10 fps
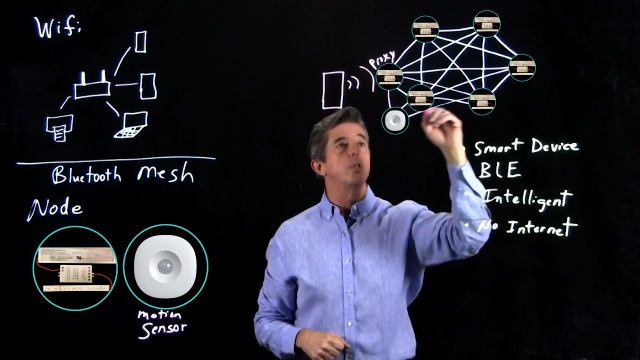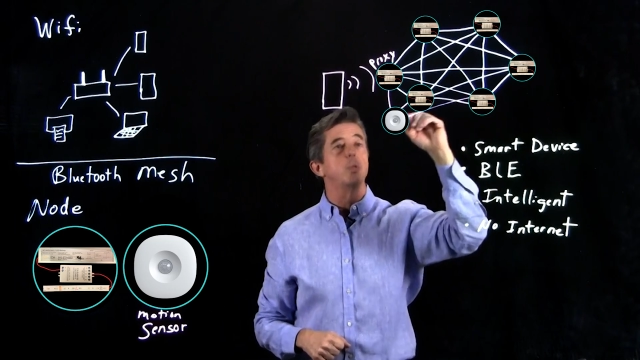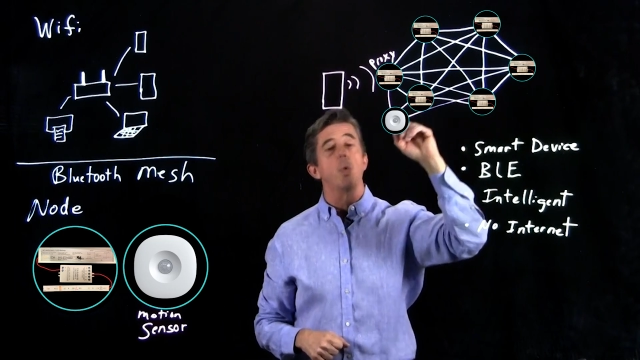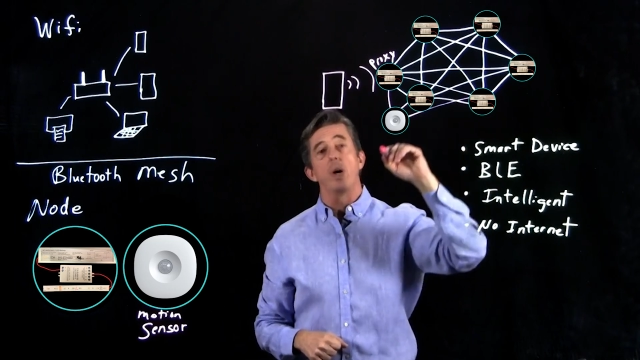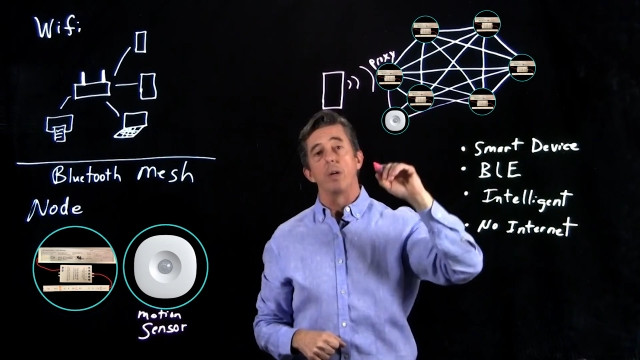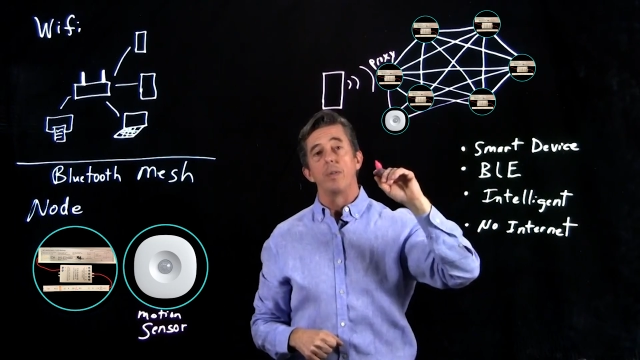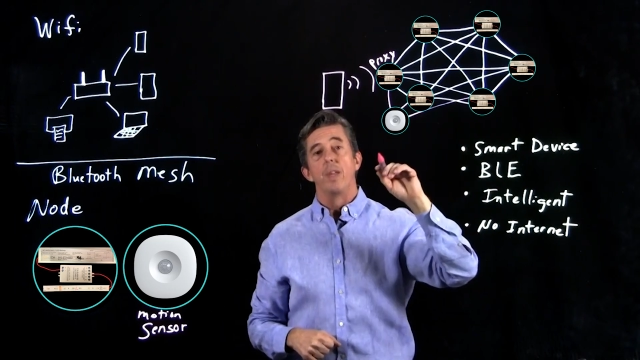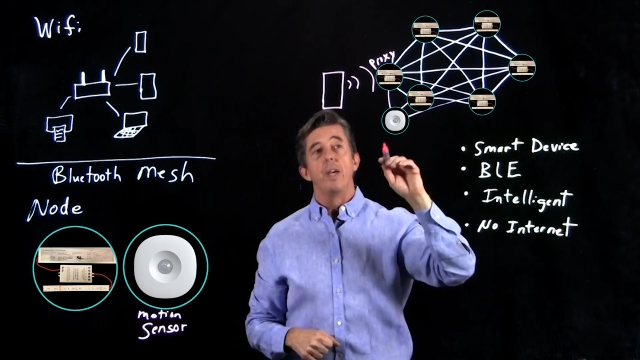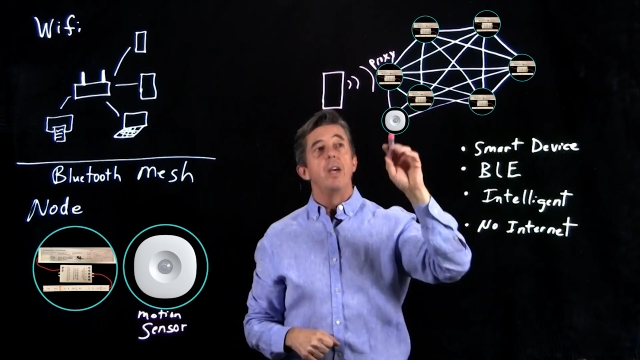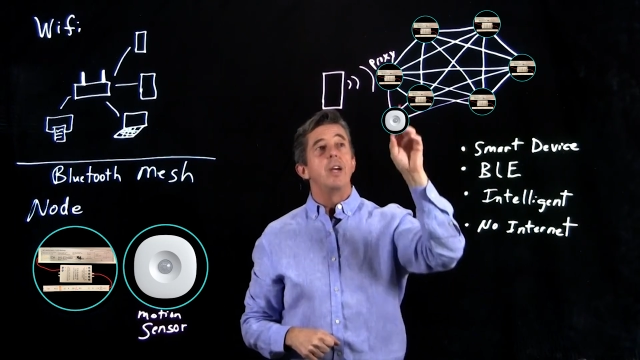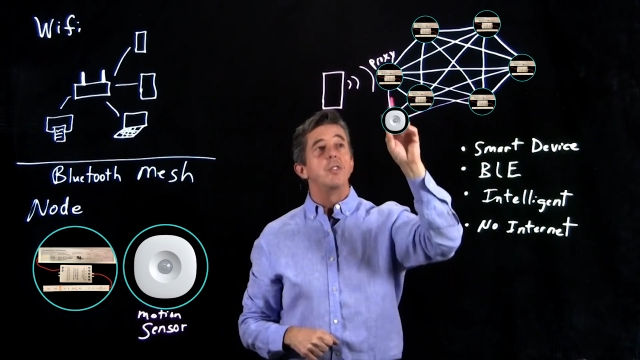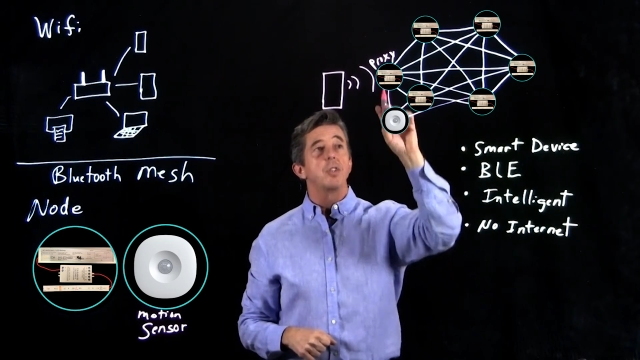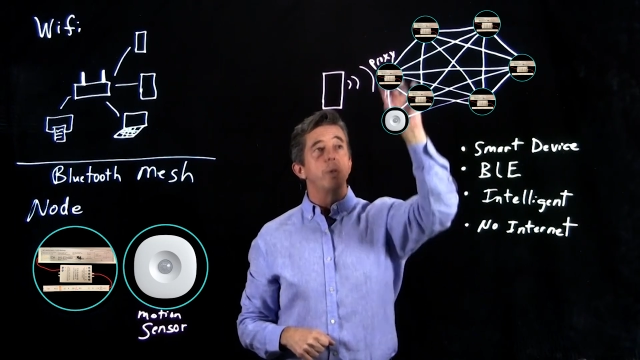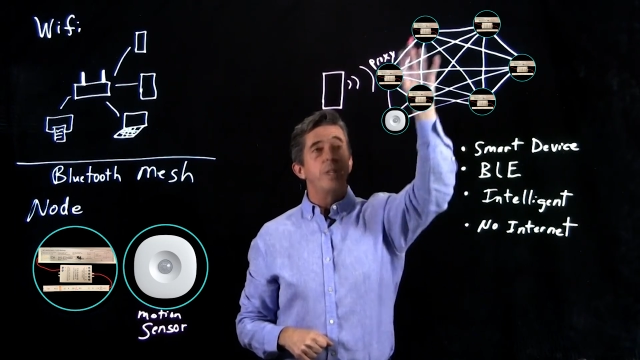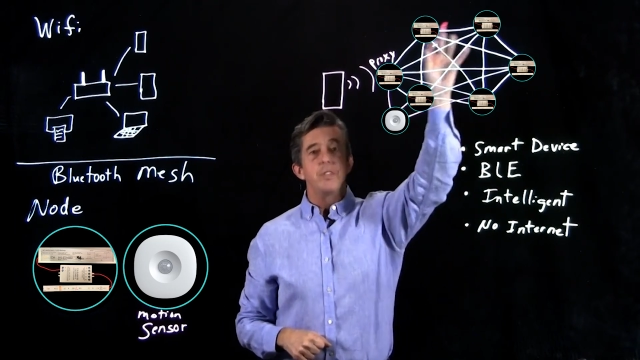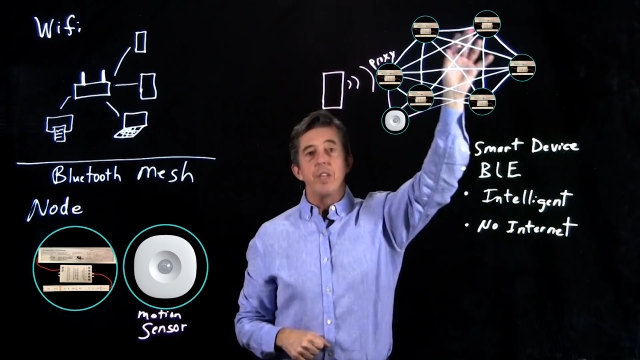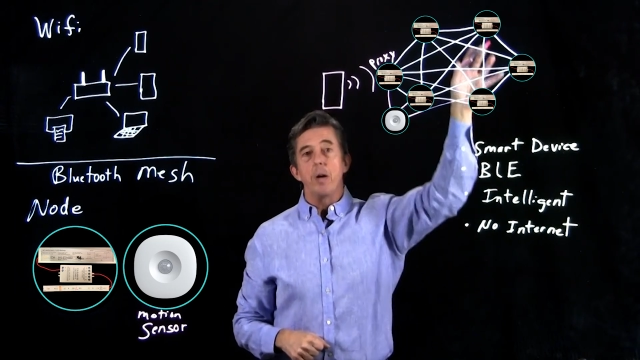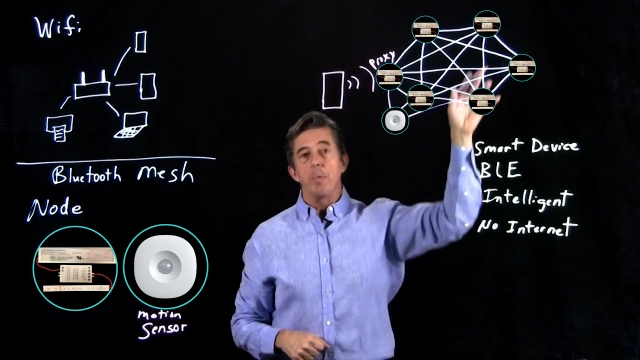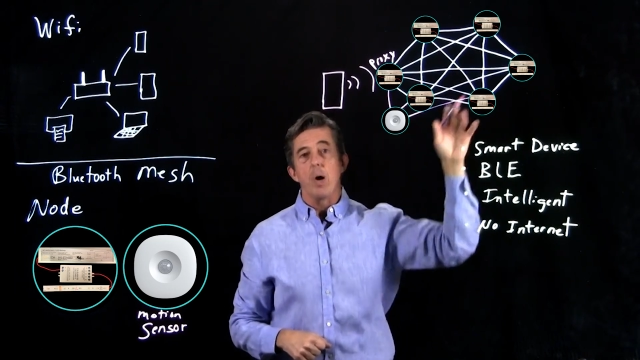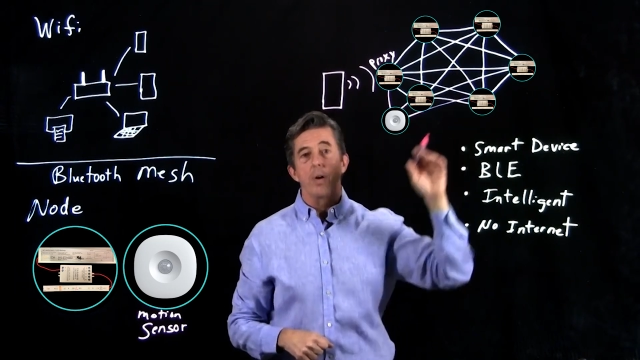as well. And so he's
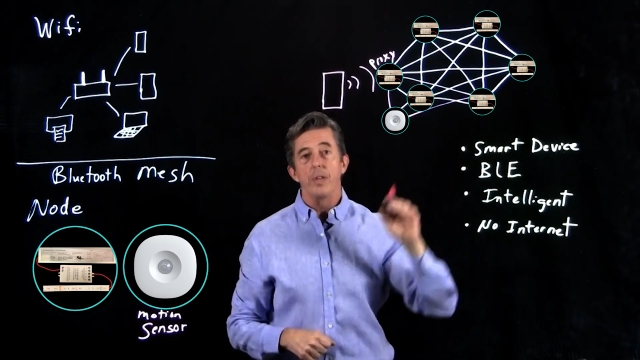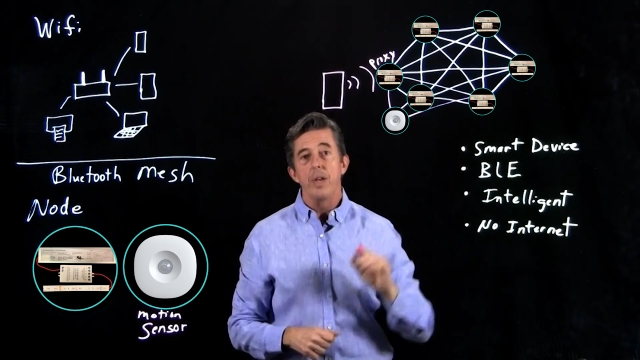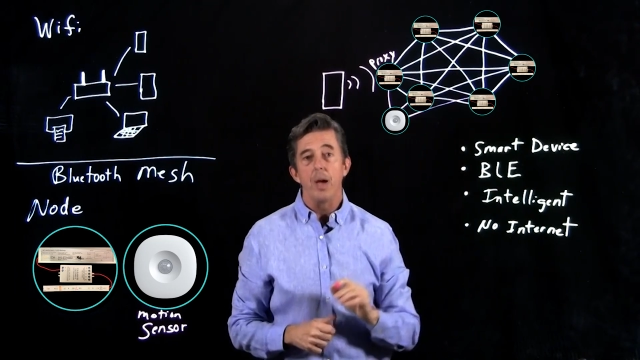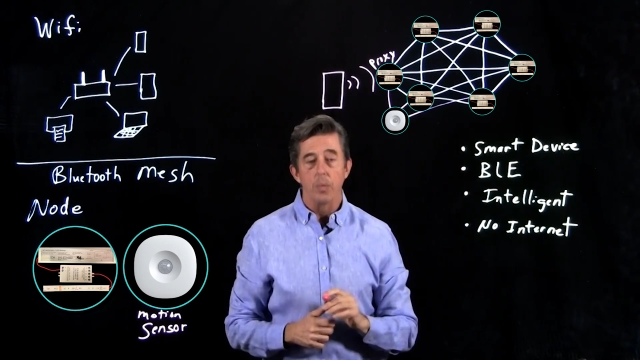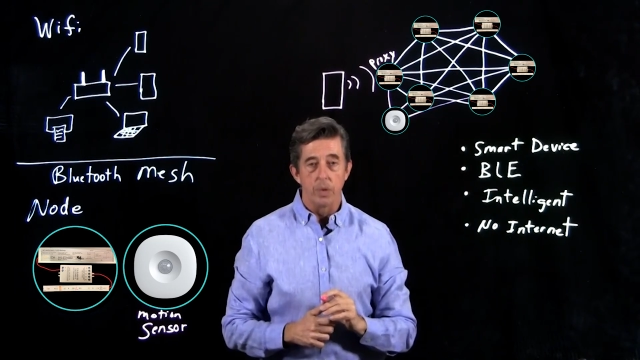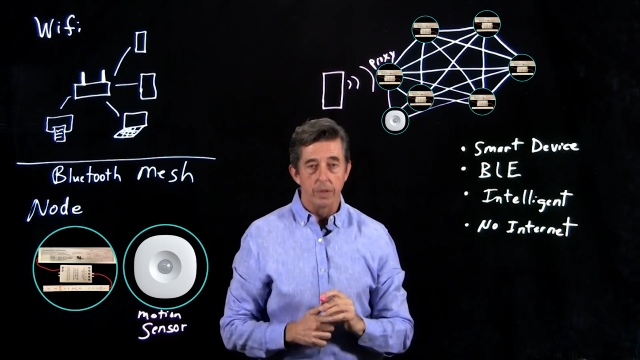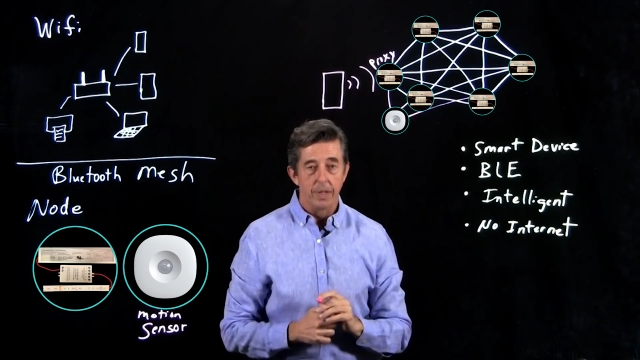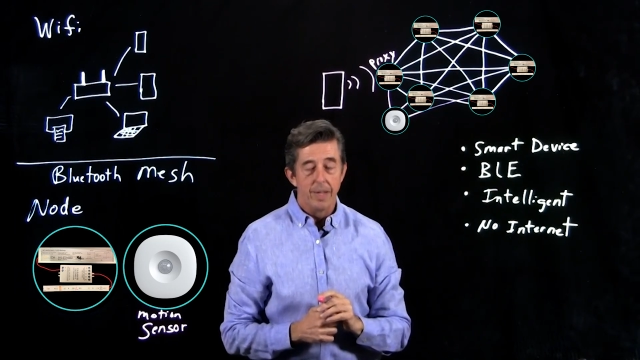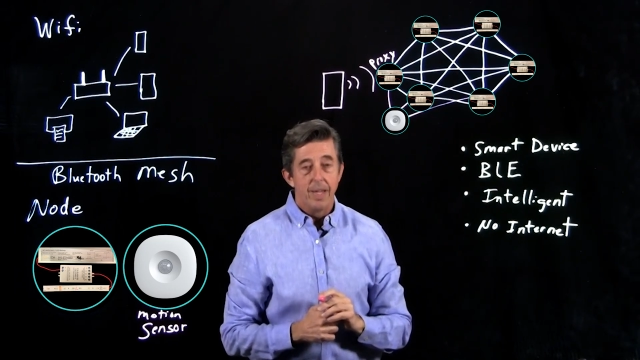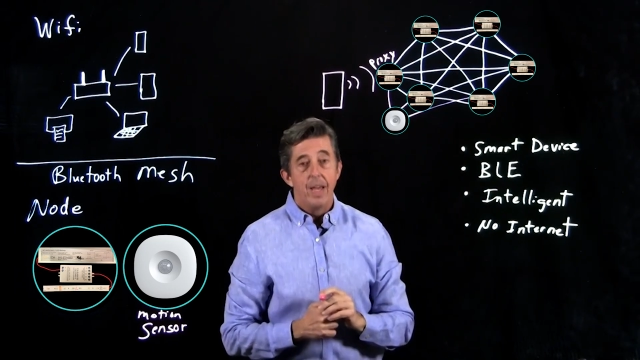now part of the network.